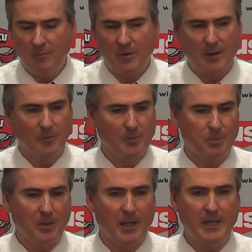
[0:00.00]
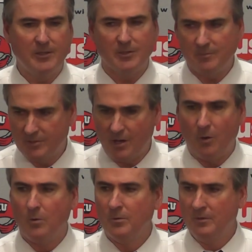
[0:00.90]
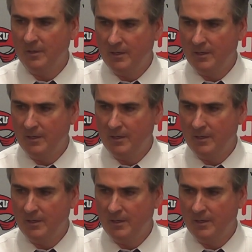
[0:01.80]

we were able to play some zone